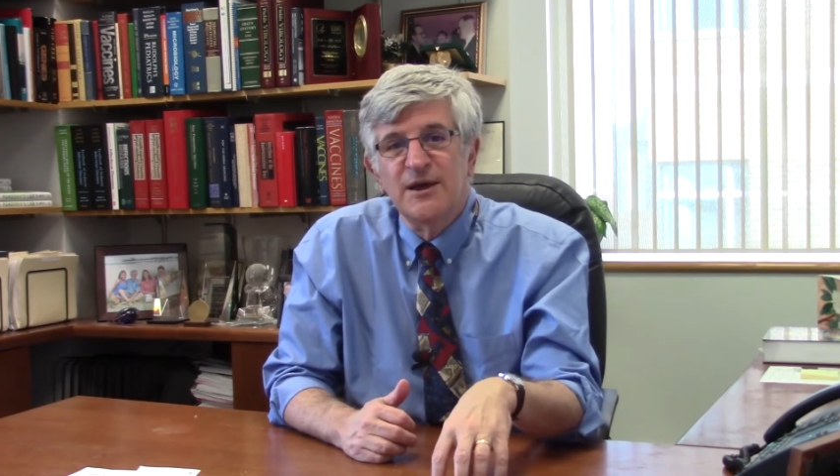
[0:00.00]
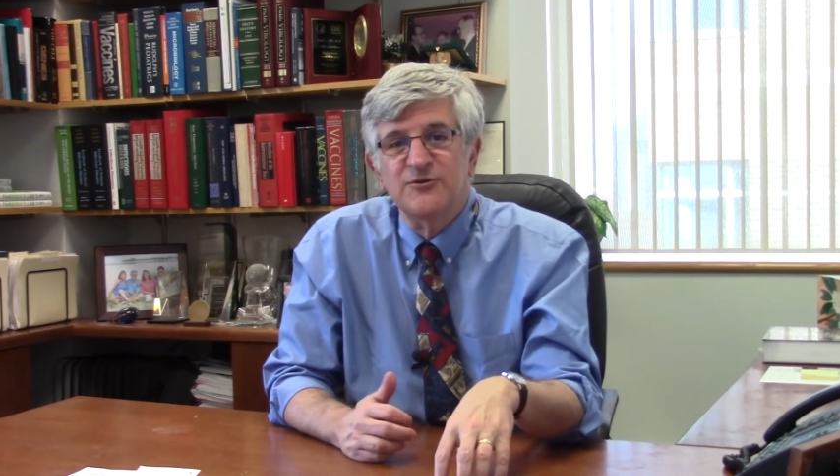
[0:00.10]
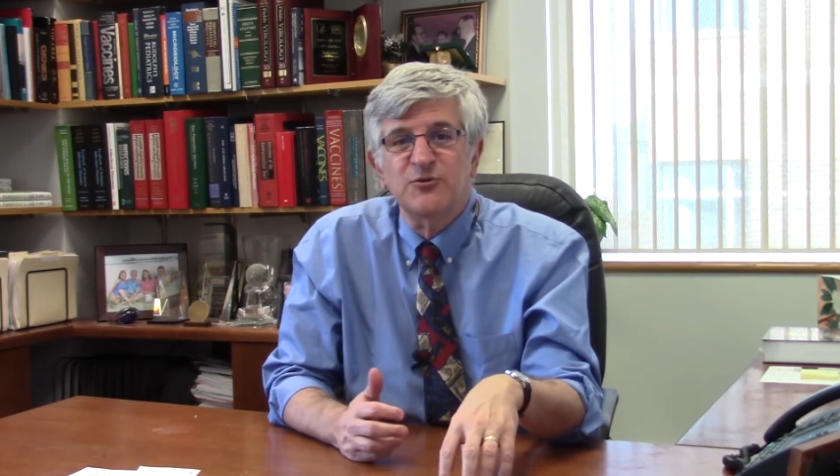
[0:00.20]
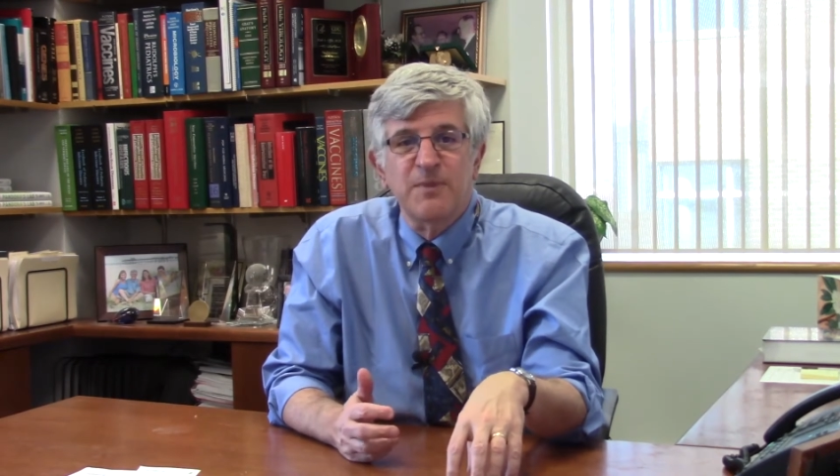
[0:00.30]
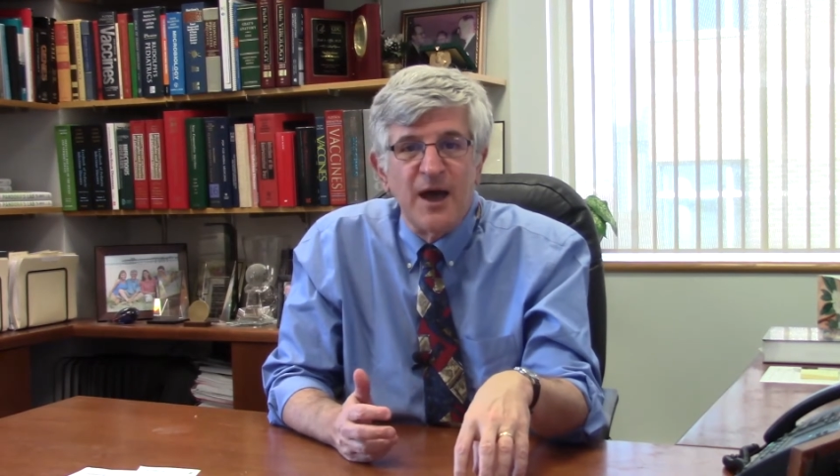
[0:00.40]

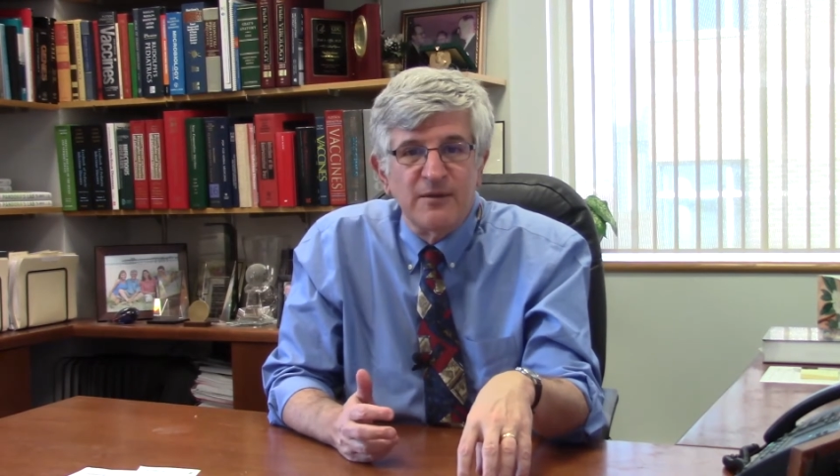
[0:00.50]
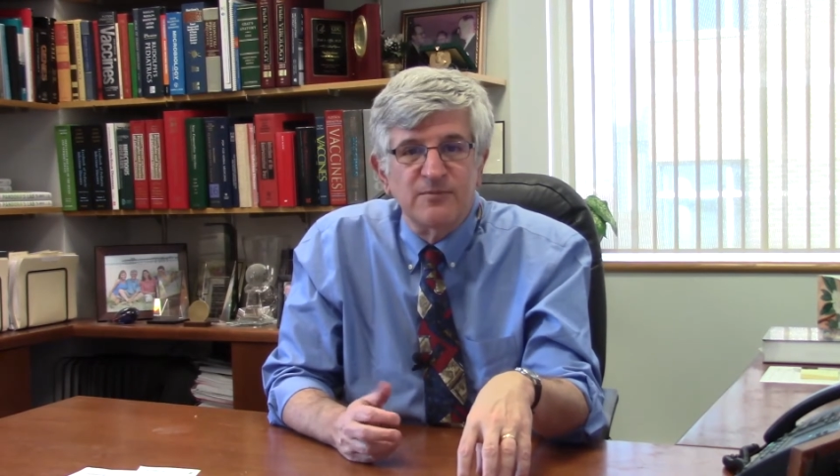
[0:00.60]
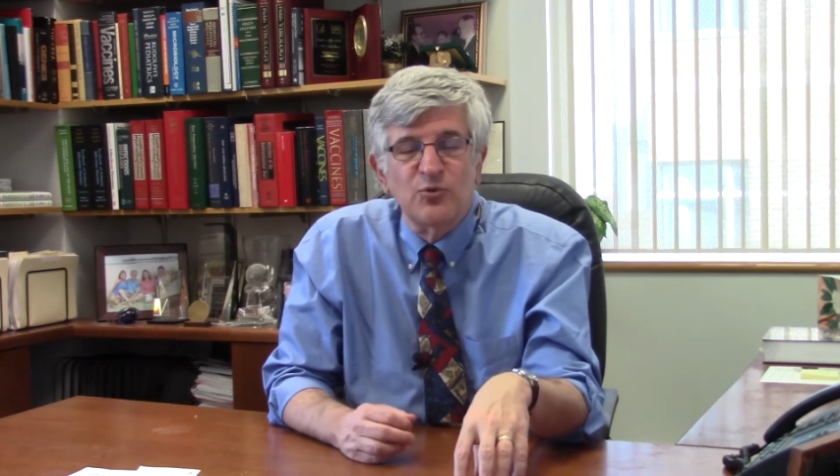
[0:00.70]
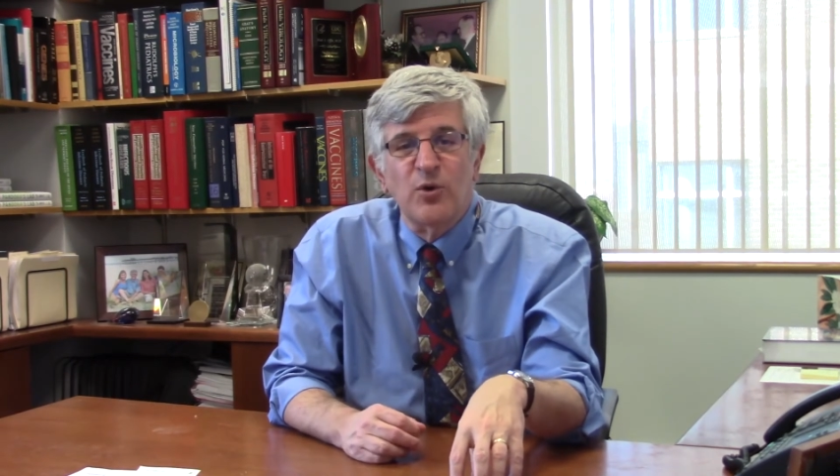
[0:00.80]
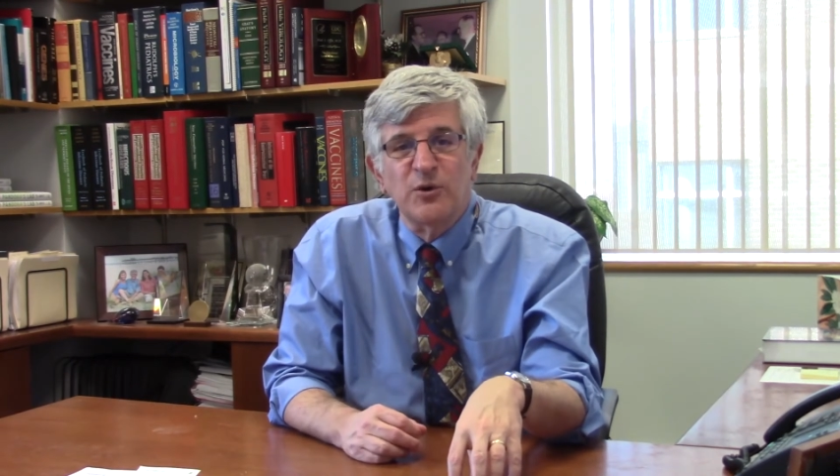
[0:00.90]
is
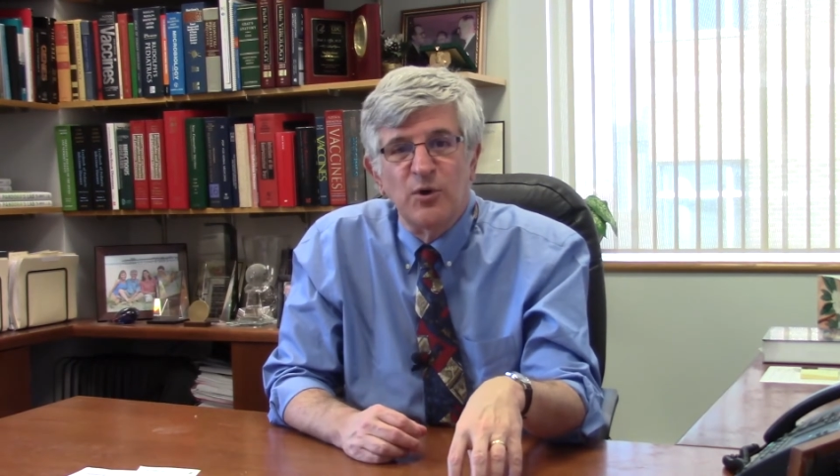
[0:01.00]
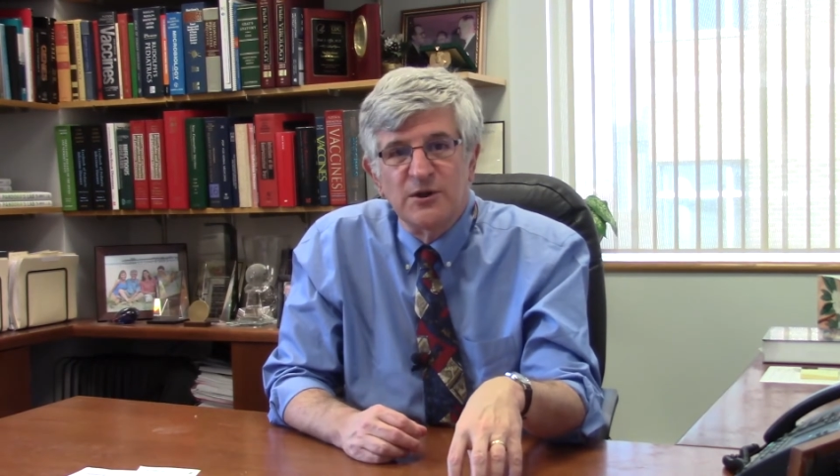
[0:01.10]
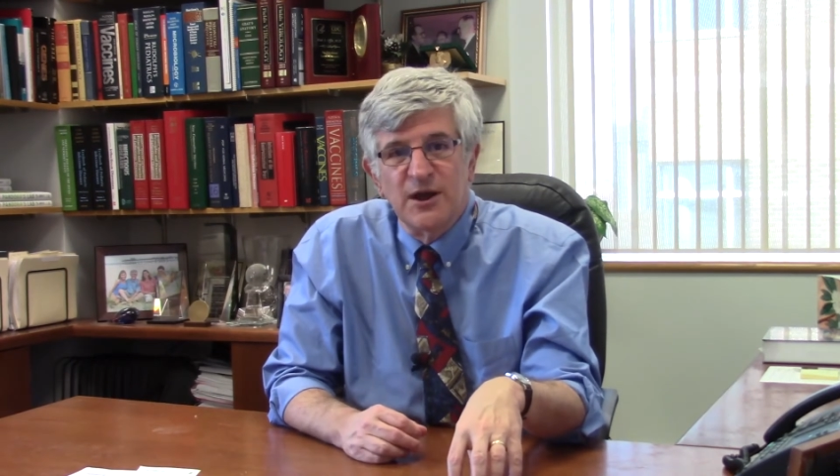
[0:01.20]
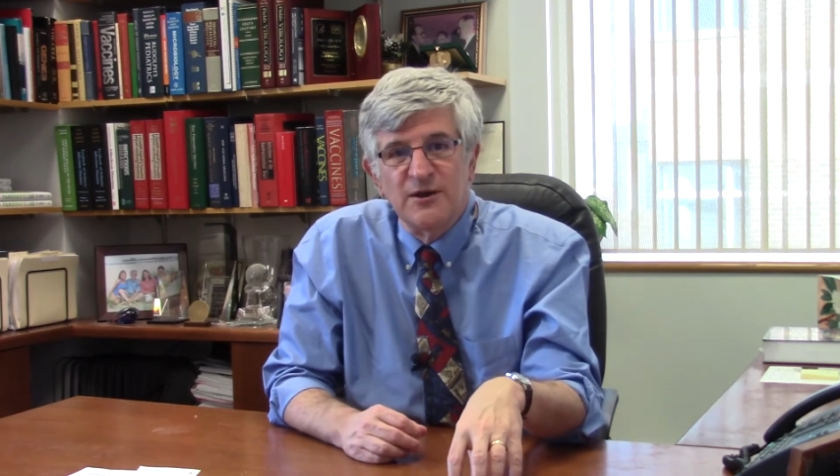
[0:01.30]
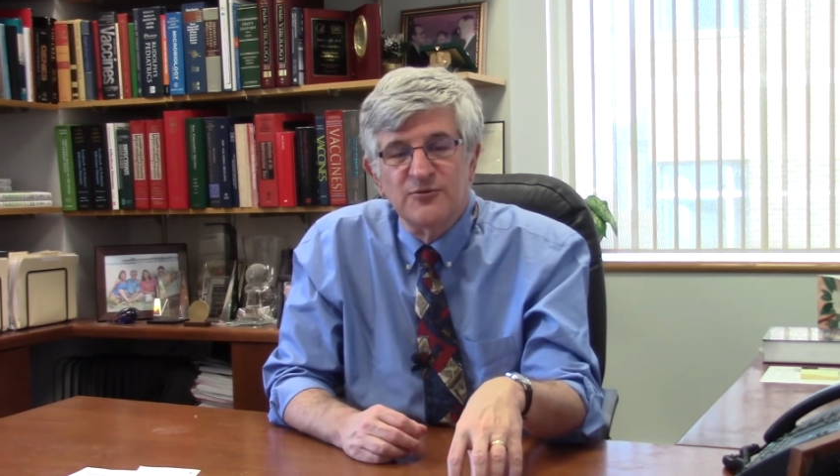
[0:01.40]
about 21
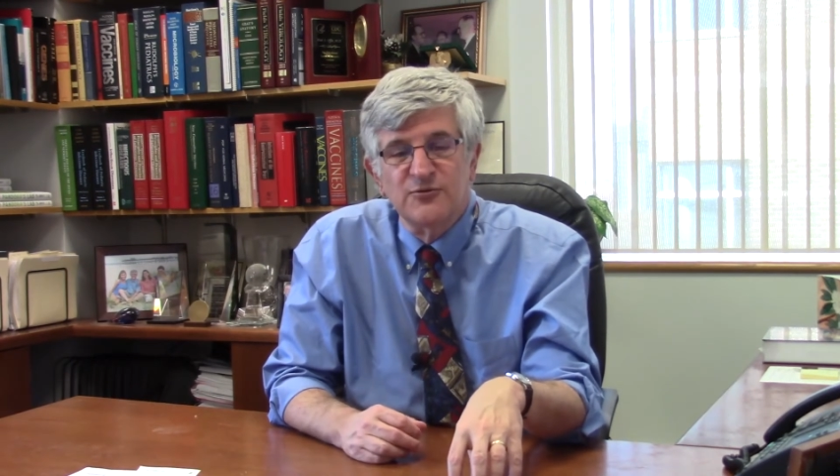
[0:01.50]
days.